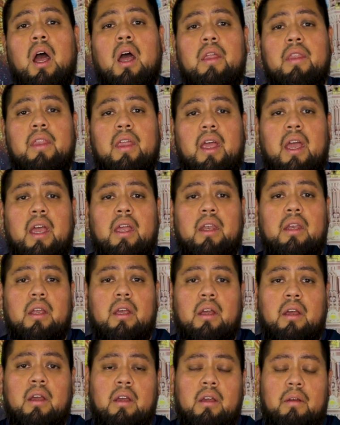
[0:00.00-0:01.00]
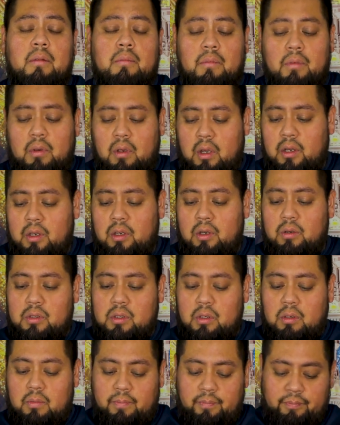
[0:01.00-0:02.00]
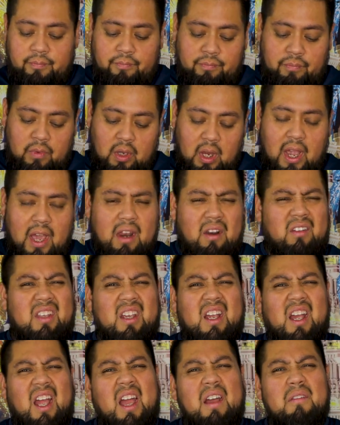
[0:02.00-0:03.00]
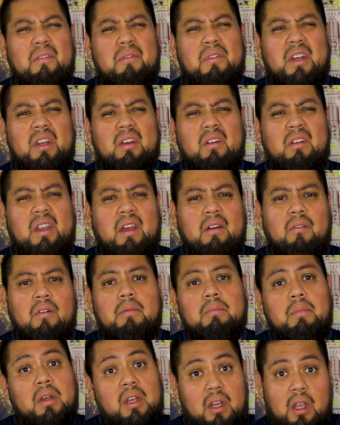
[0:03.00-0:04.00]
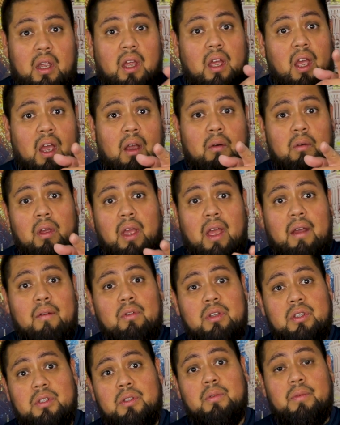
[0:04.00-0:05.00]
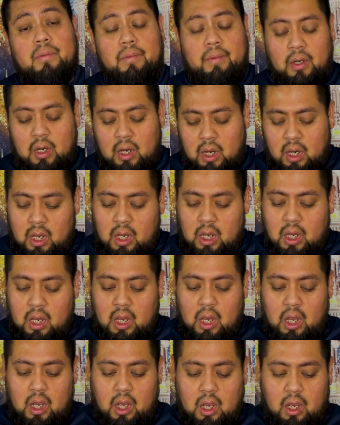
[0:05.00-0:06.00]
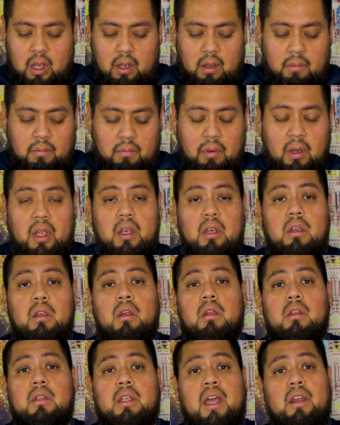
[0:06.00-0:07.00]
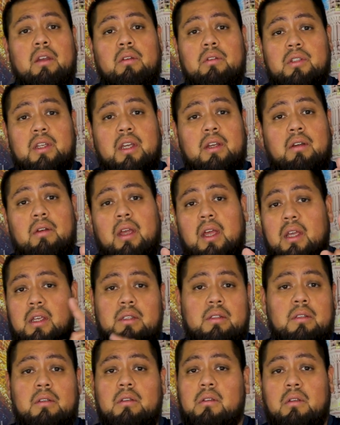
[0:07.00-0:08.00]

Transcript: on that um, on YouTube. I don't think I have a video on that one, but I will have one soon. Uh, but Dano's channel has